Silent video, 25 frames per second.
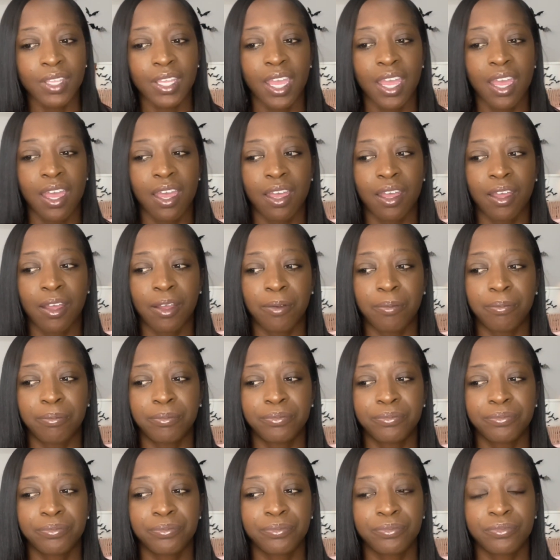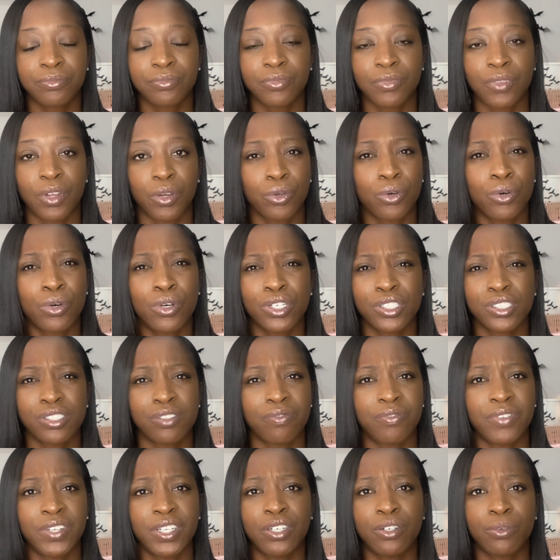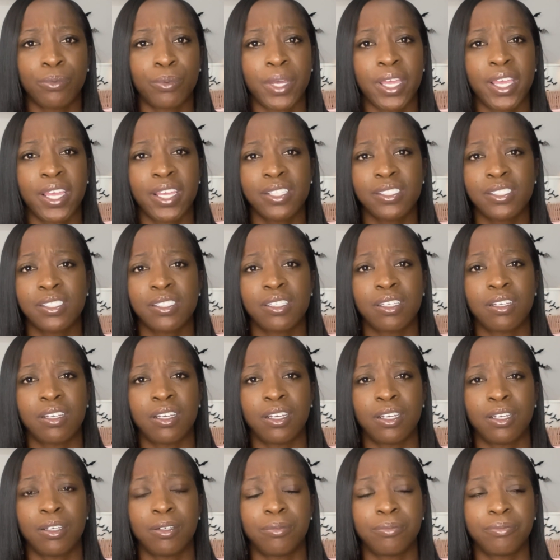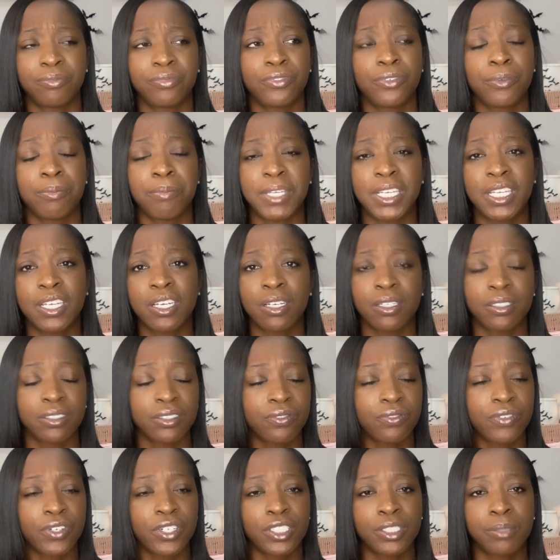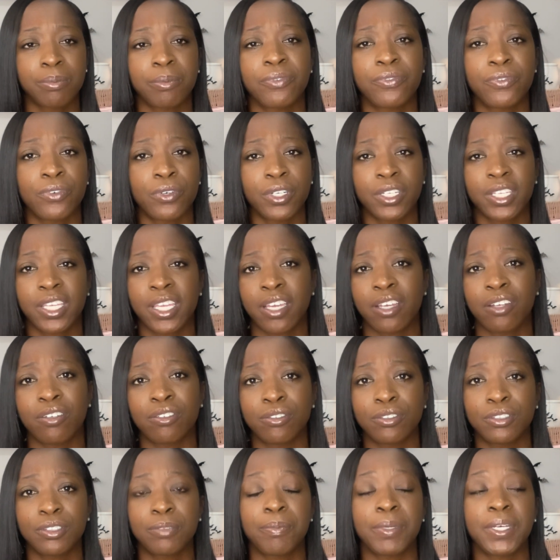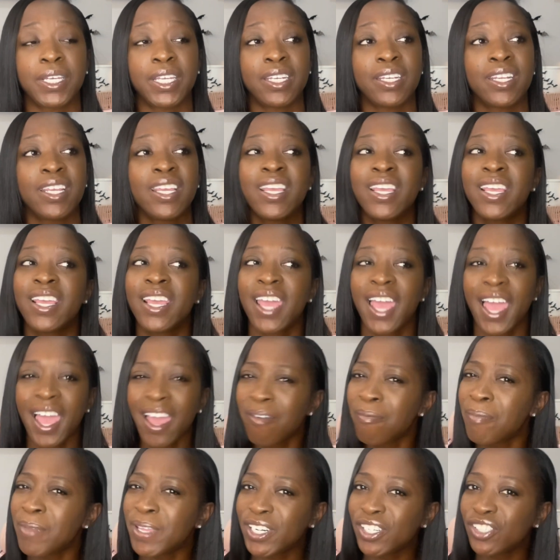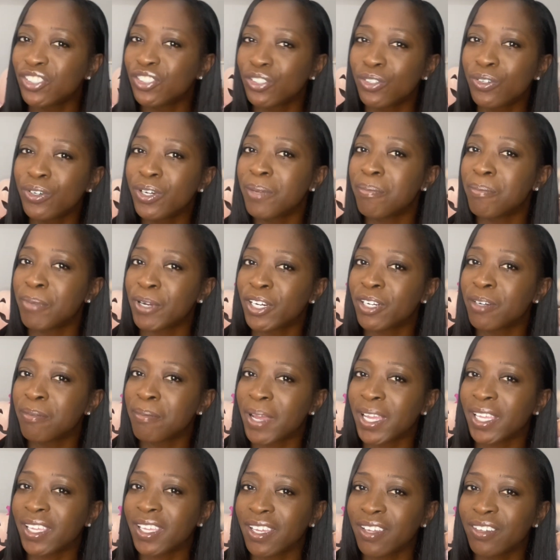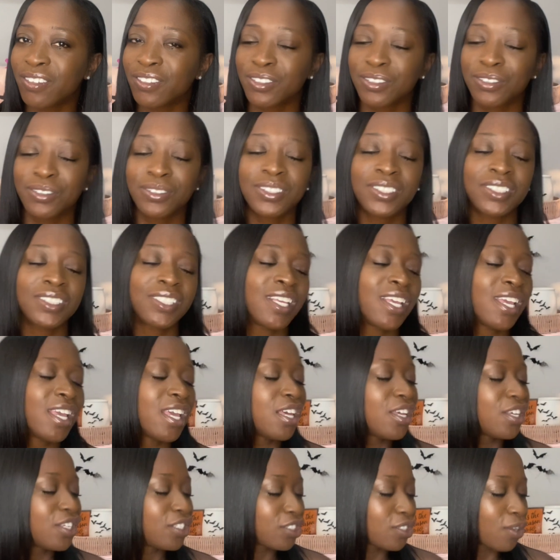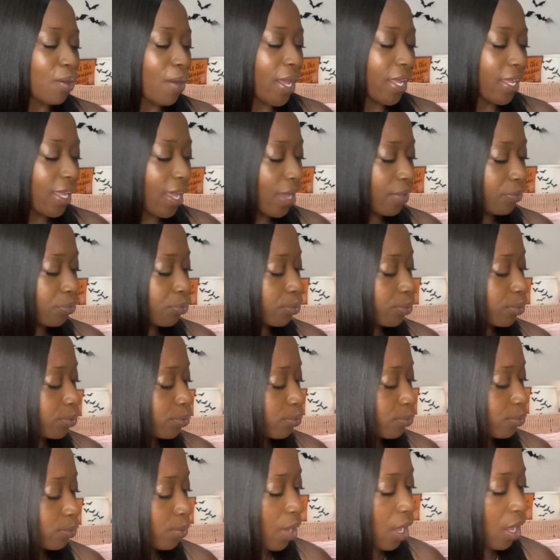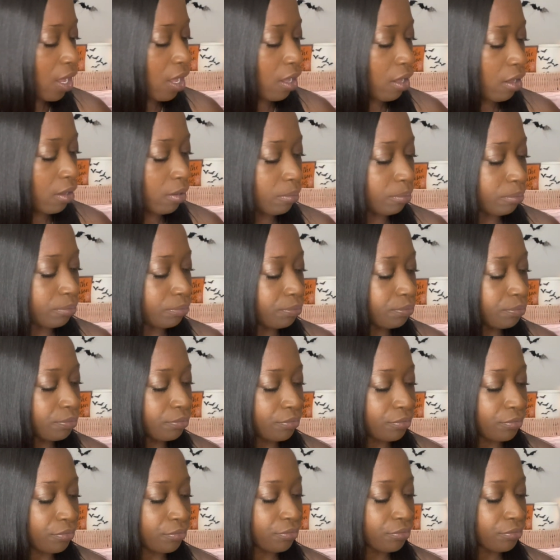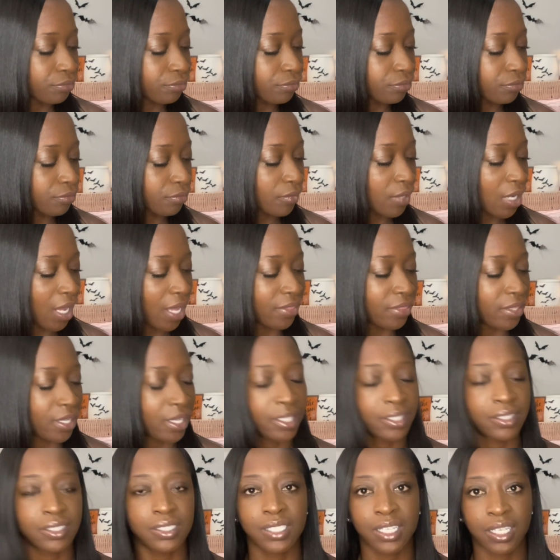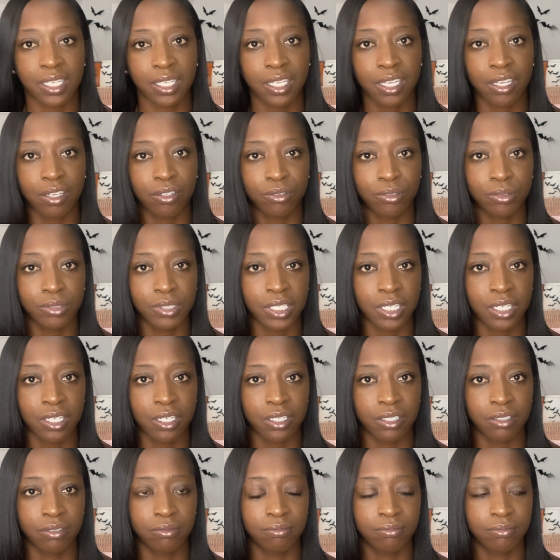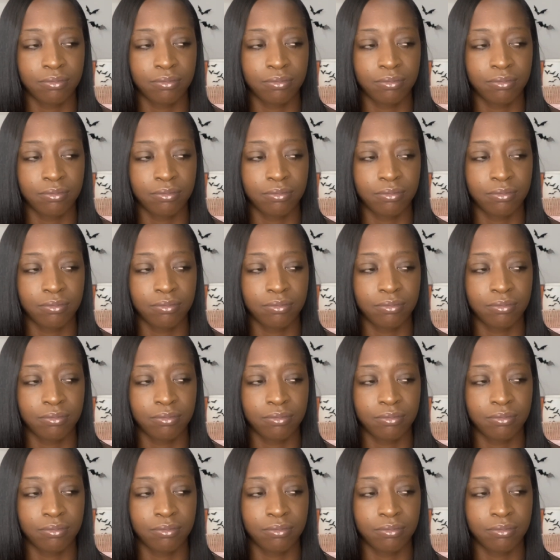of course, vendor wax for me comes first before candles. But I've been enjoying burning my candles. So I got through, I think 10 candles here